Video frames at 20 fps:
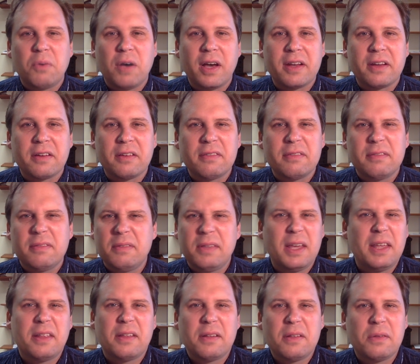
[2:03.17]
water,
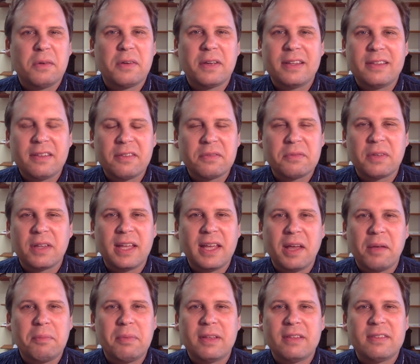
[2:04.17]
yeah, the chlorine doesn't really
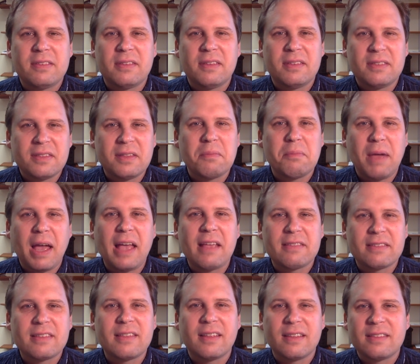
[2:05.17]
help. It's it's the
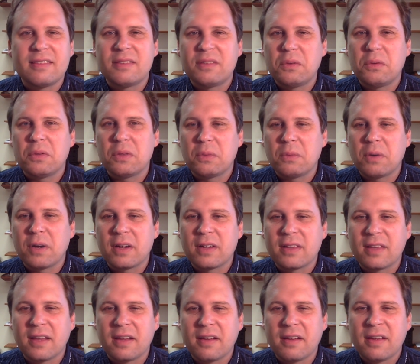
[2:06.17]
mask that's doing the work
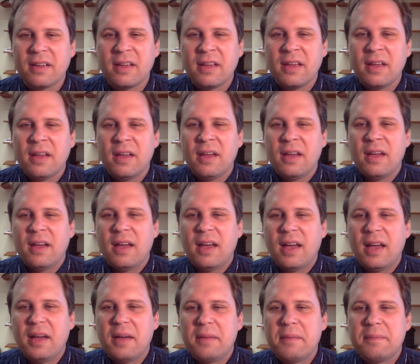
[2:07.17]
there.
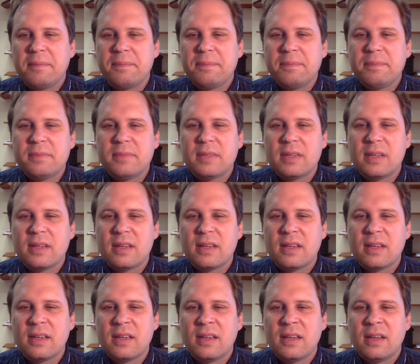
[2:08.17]
Um,
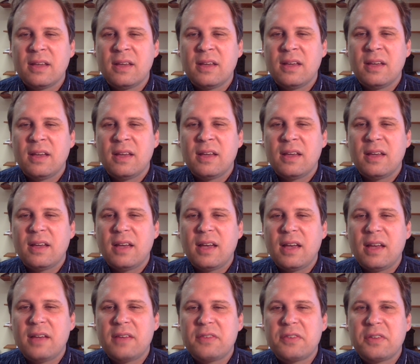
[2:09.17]

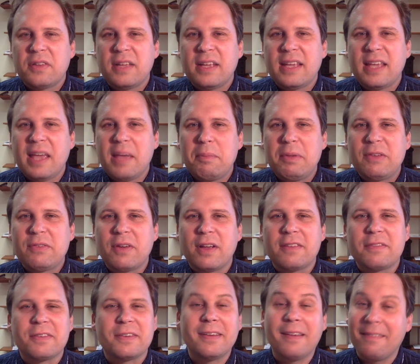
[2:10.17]
uh, surely it can't be
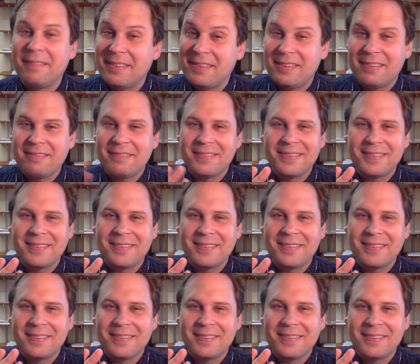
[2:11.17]
transferred. And